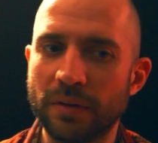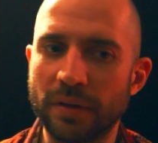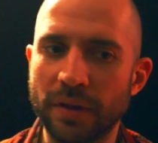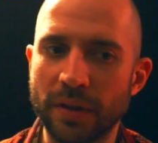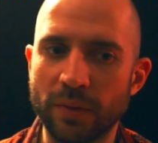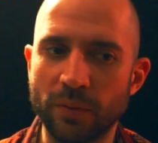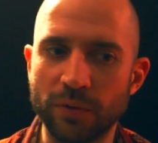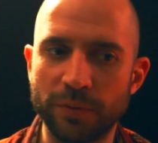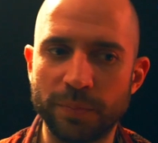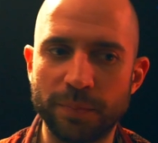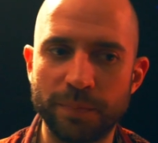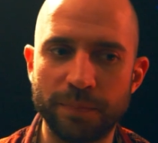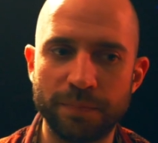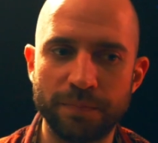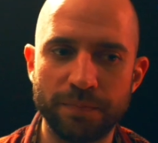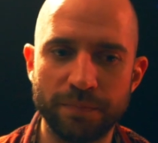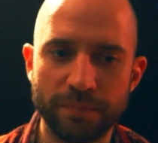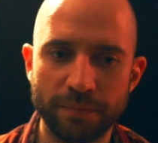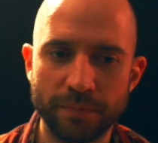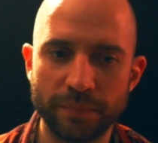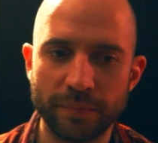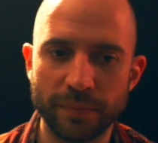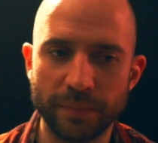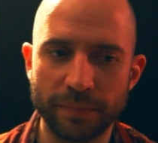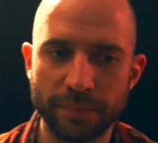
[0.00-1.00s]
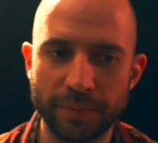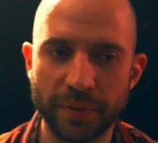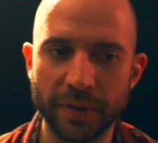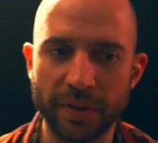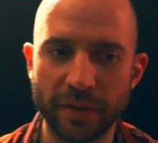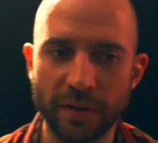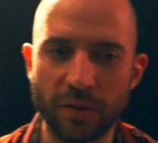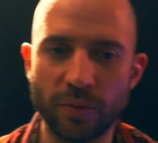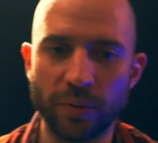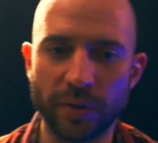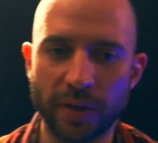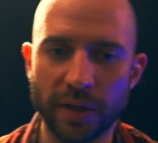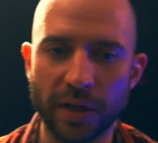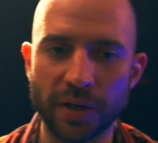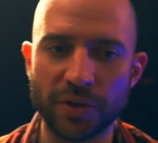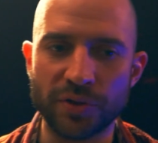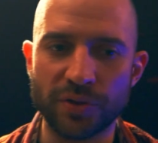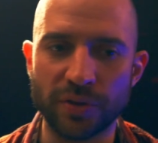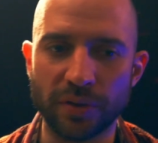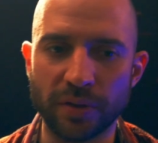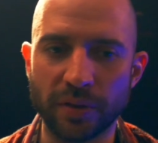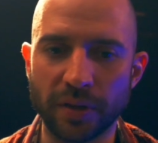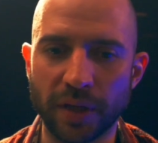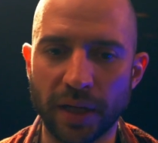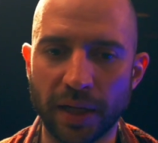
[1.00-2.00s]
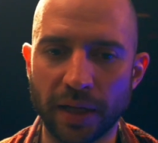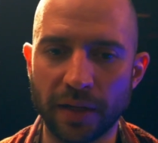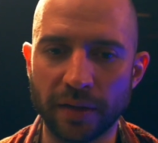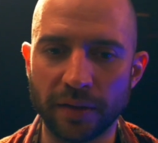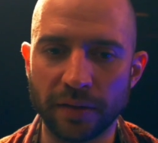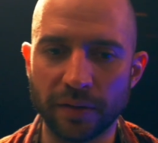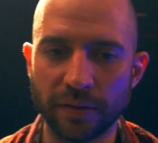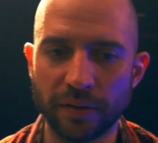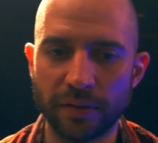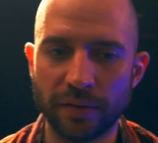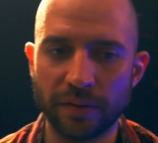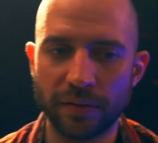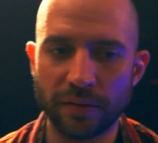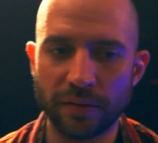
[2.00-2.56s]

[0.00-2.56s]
It was pretty quick actually, and